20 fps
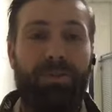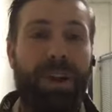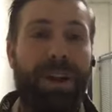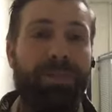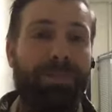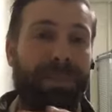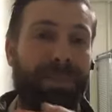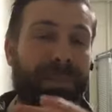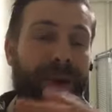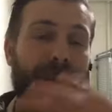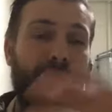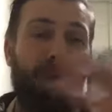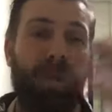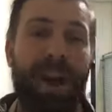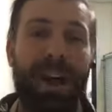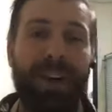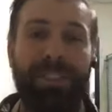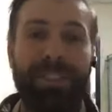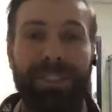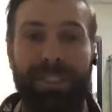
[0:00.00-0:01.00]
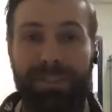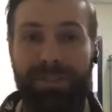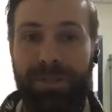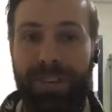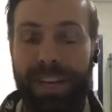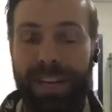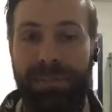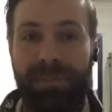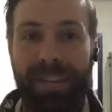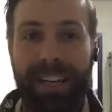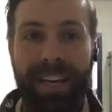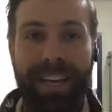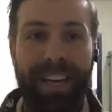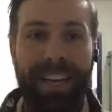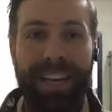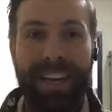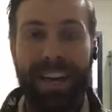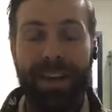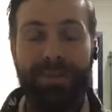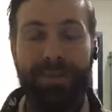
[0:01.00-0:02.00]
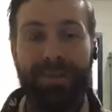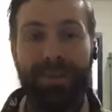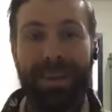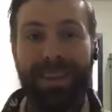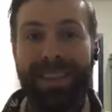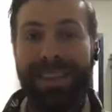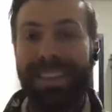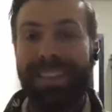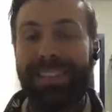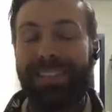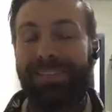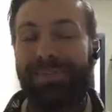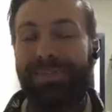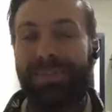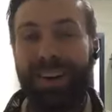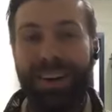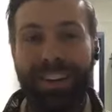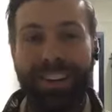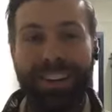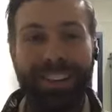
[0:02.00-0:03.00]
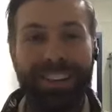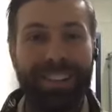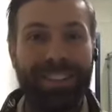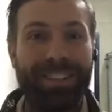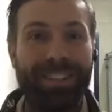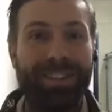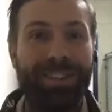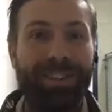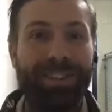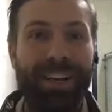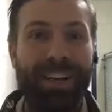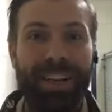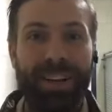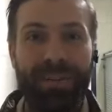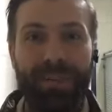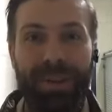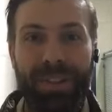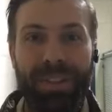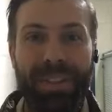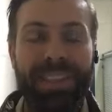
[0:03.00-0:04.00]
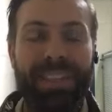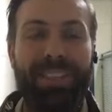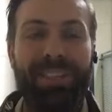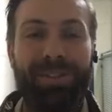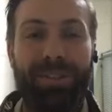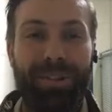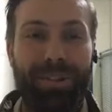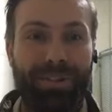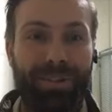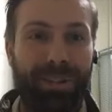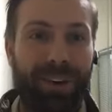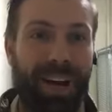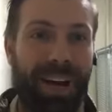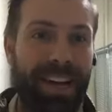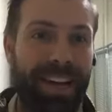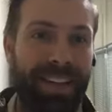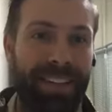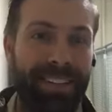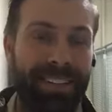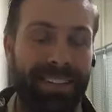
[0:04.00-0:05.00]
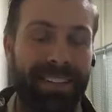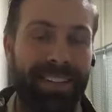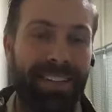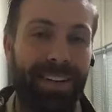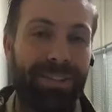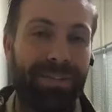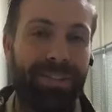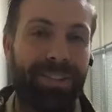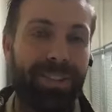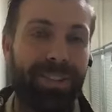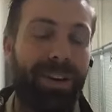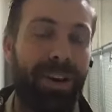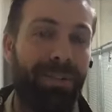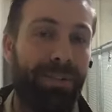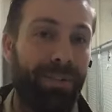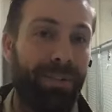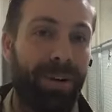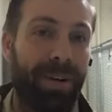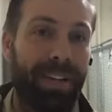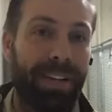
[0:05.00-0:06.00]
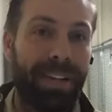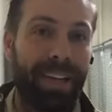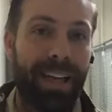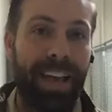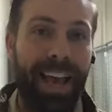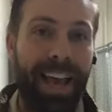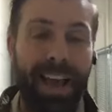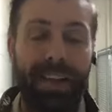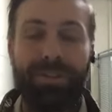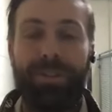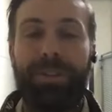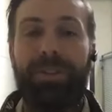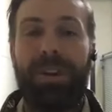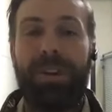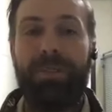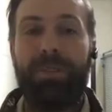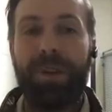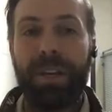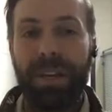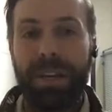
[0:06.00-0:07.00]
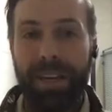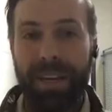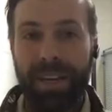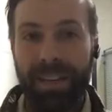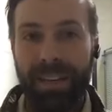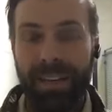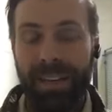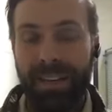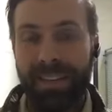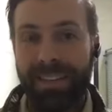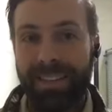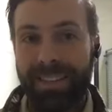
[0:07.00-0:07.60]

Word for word: dreamt in my wildest dreams that it would be this fun to do with this sort of variety and stuff. So everybody, have a great weekend.